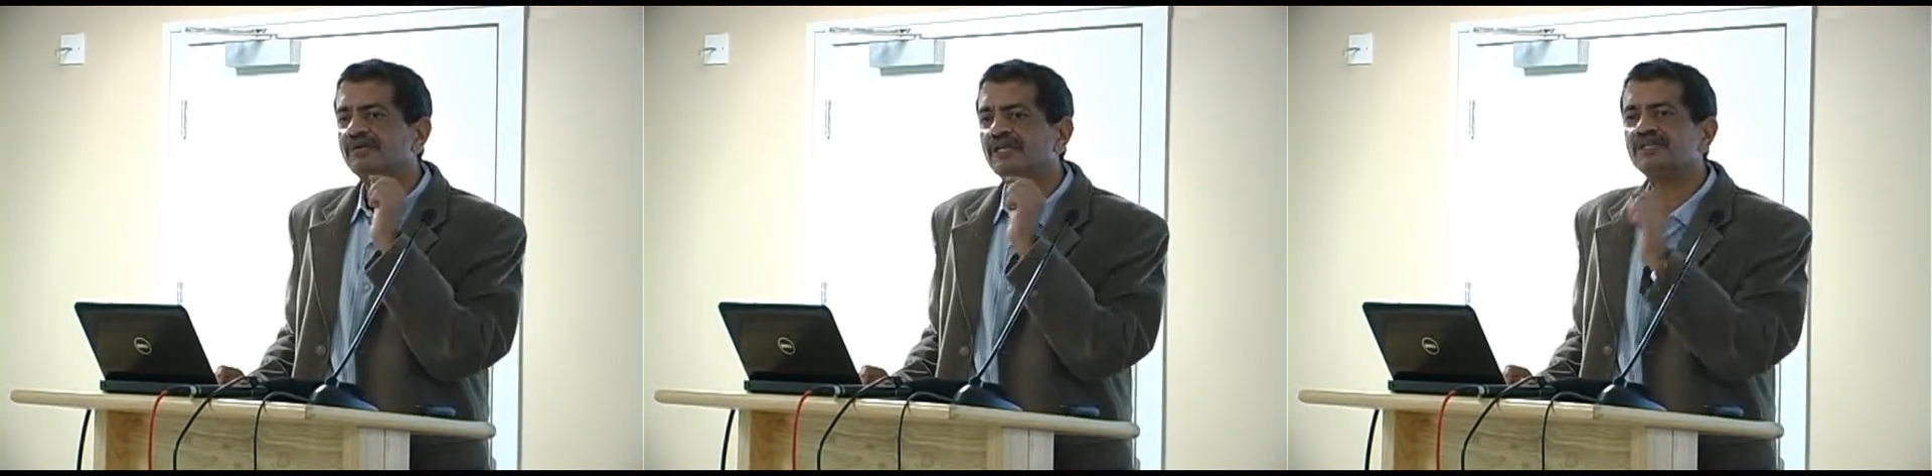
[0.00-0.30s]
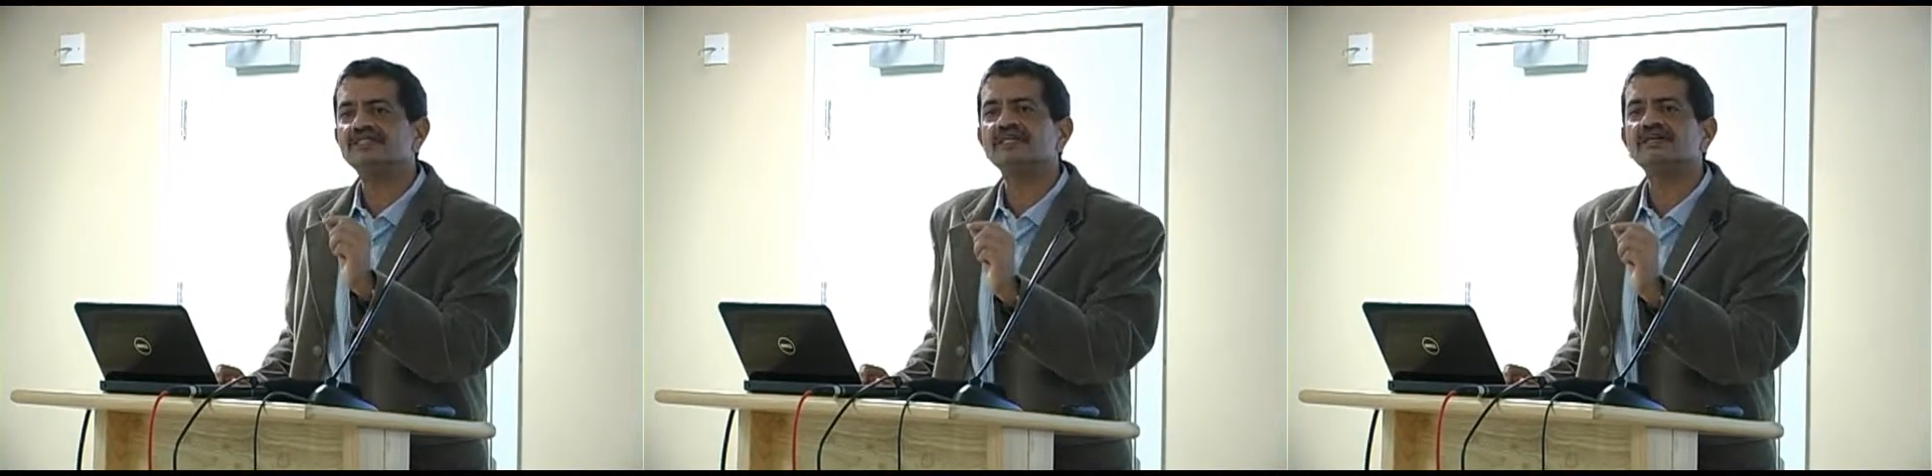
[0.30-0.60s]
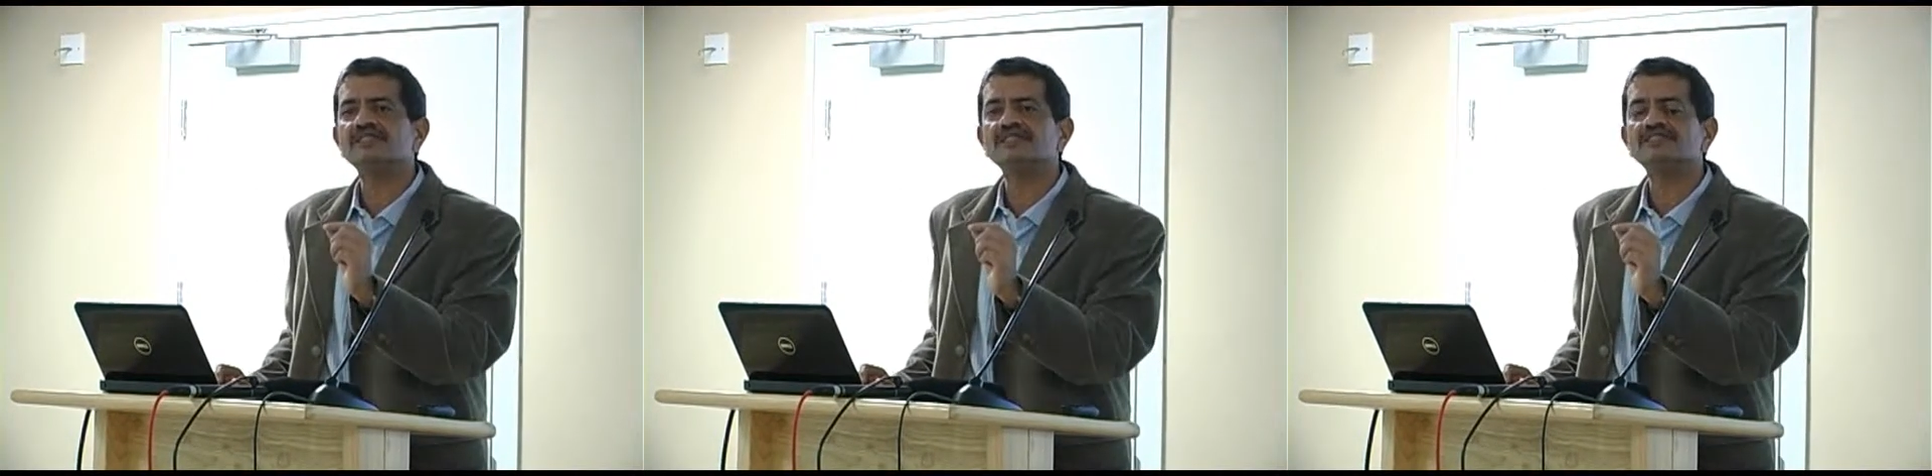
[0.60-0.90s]
millions of
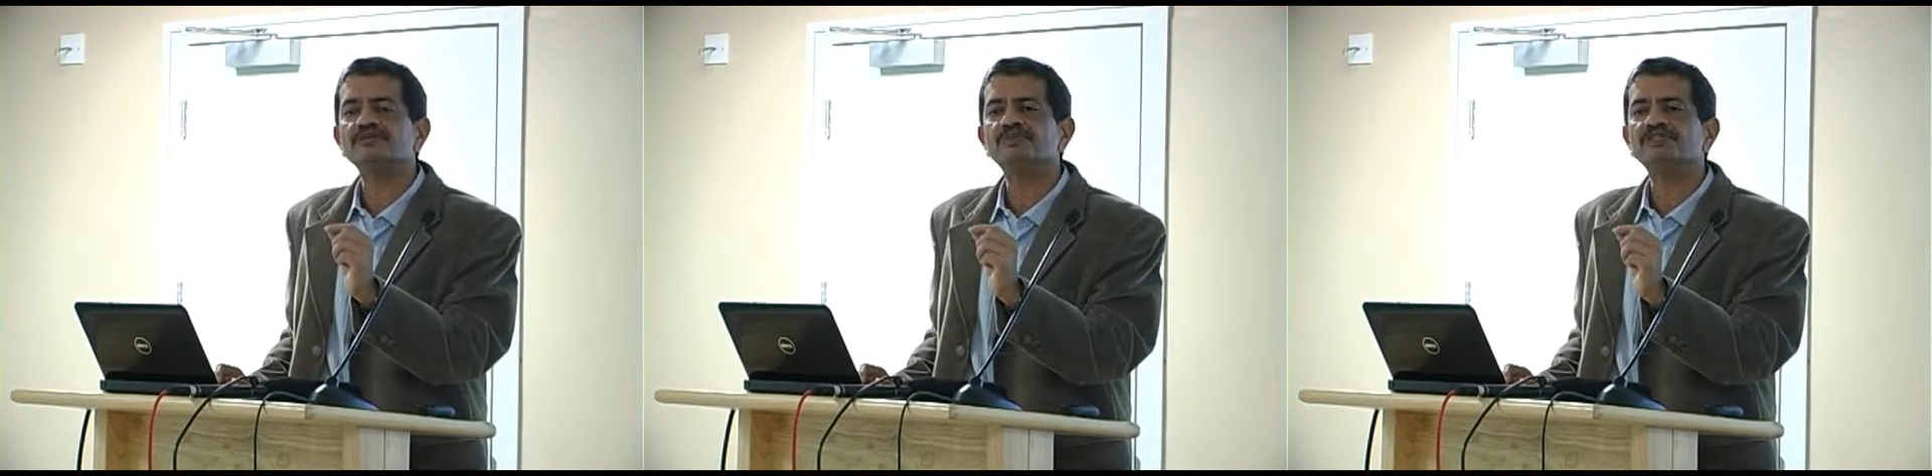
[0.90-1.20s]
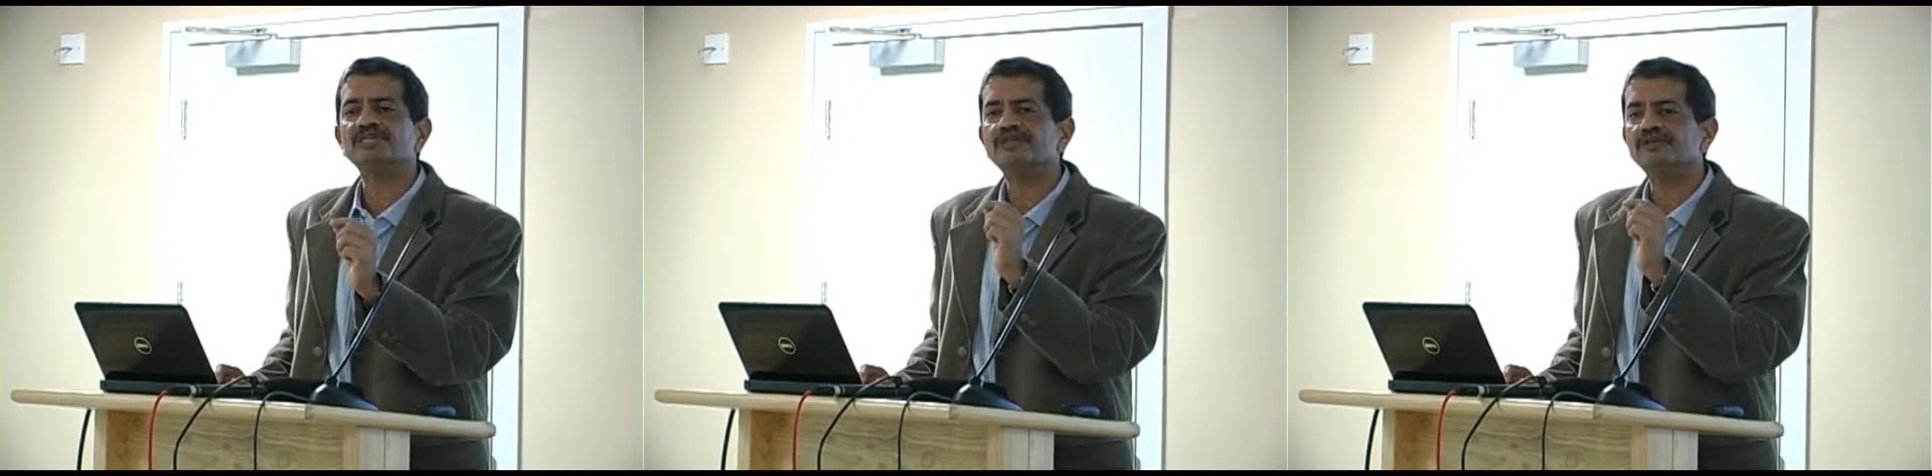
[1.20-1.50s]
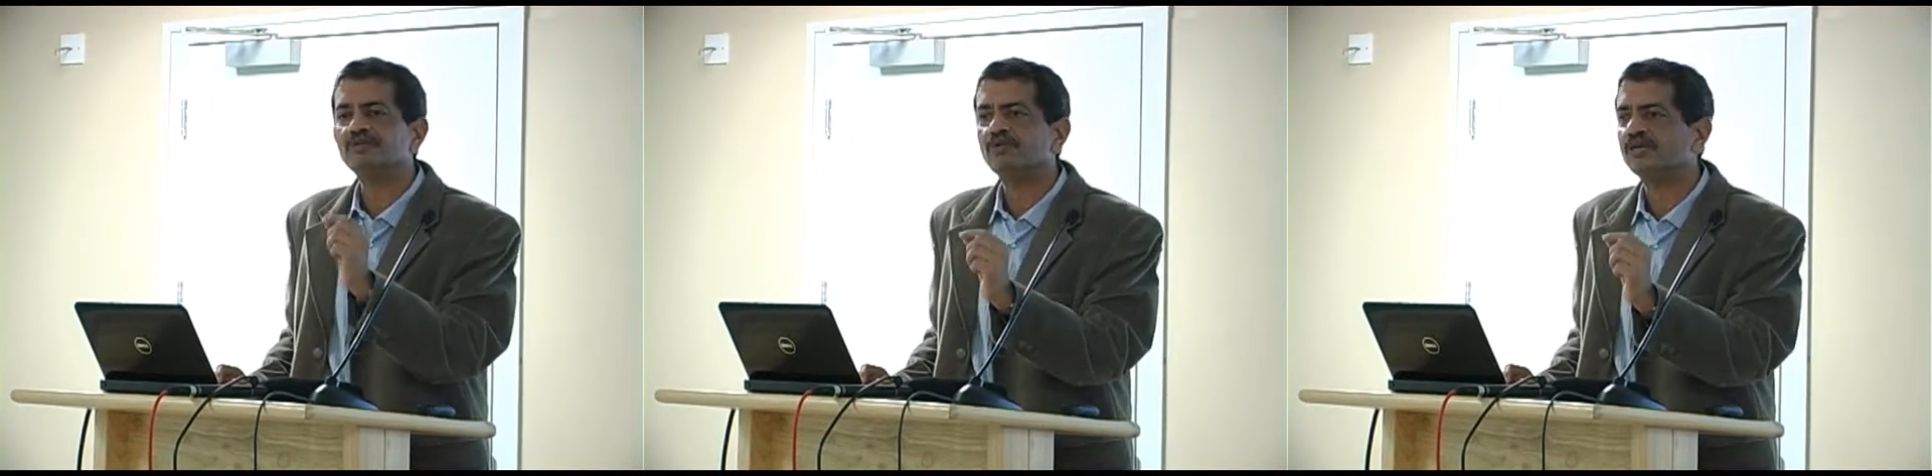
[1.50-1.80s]
transactions per second do
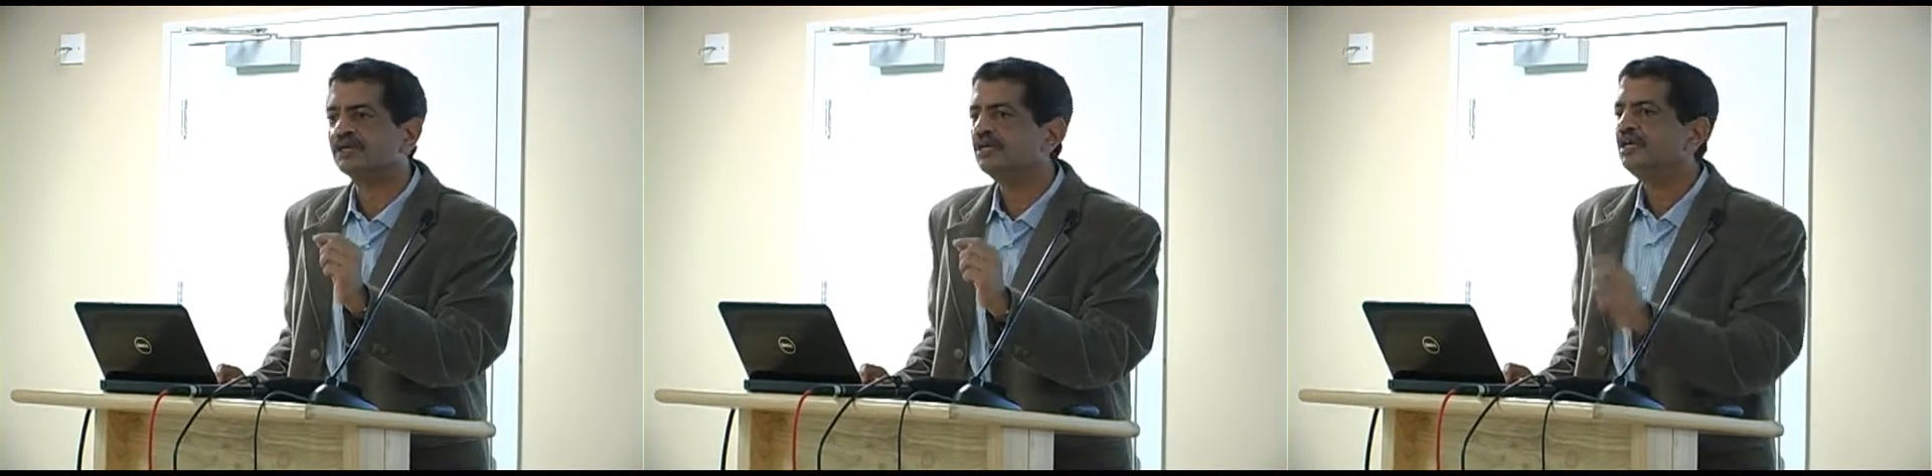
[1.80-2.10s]
you want?